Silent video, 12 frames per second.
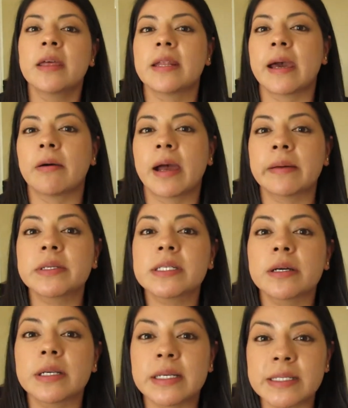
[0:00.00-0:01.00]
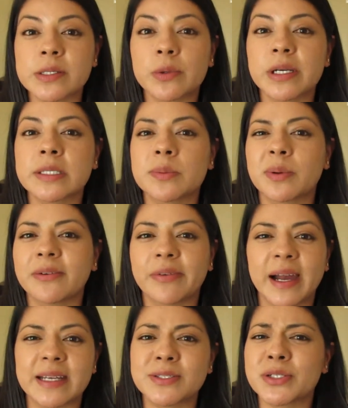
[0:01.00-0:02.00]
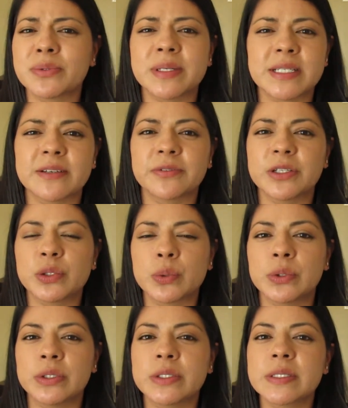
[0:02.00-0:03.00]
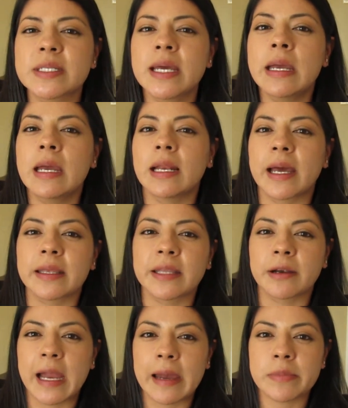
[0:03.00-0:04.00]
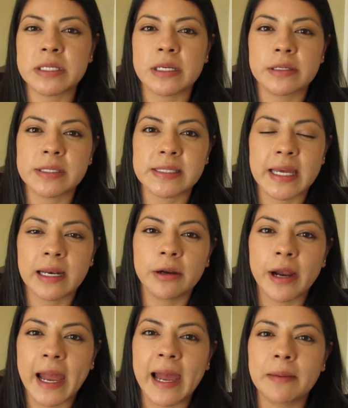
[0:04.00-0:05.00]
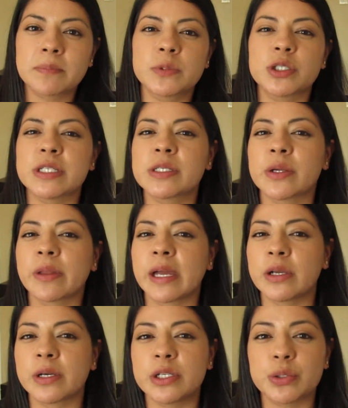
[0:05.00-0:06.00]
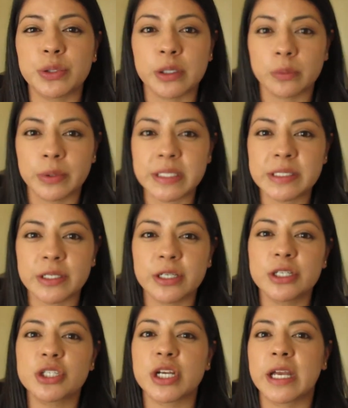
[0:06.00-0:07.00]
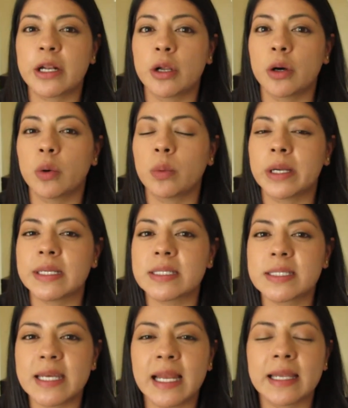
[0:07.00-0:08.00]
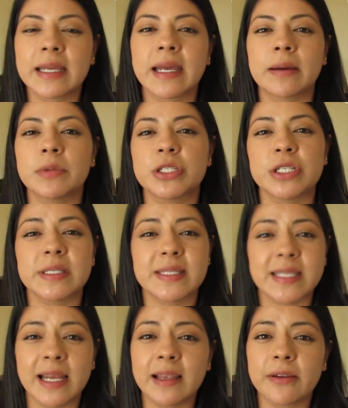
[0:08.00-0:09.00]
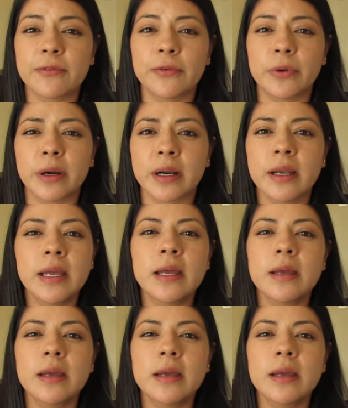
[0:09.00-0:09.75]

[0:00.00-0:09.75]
Now, Amazon is going to provide you with different tools like their Amazon seller app, just so that you can do your research and know what is selling, how much it's selling for.